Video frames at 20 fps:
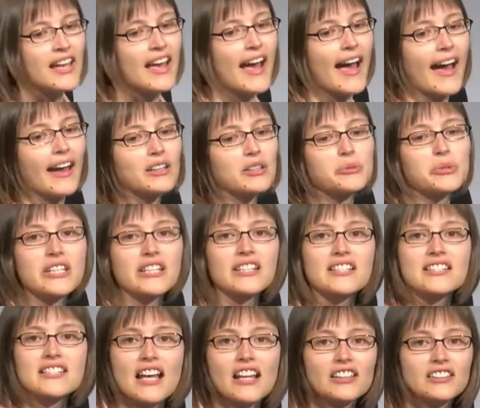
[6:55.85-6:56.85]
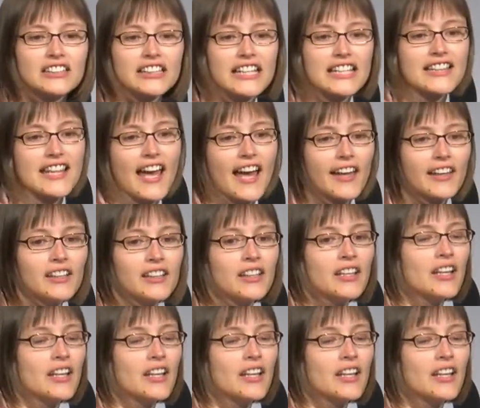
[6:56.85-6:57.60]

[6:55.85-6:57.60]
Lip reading: how do we accelerate that?